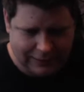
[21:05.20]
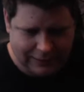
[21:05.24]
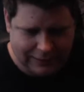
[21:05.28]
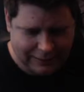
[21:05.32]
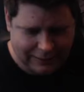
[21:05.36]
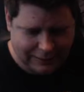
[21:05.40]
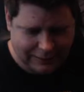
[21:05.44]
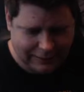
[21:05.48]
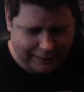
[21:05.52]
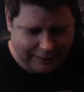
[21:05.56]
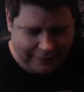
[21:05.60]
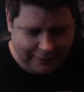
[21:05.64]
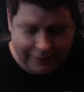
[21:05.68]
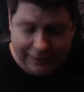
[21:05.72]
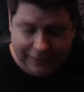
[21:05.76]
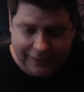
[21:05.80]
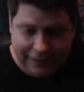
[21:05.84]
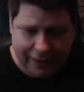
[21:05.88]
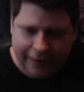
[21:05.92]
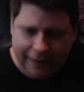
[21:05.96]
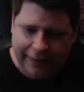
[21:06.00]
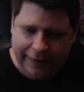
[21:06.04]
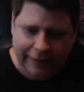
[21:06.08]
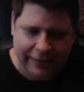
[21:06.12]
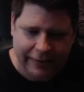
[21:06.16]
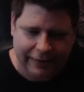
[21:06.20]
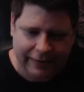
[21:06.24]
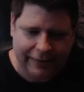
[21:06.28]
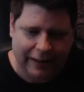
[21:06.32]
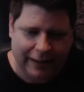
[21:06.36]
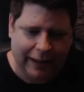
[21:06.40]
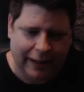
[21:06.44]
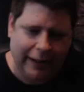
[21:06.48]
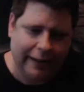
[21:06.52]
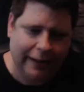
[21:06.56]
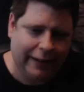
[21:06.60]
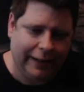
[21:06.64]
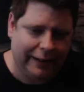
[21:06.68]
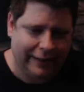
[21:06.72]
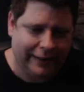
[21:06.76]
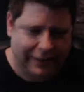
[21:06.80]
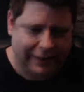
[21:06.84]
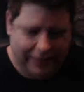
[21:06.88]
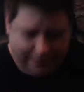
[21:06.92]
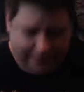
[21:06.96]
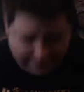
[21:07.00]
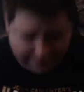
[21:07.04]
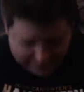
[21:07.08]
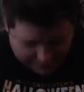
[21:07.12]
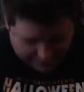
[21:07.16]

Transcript: I have to say, these are kind of neat stuff that's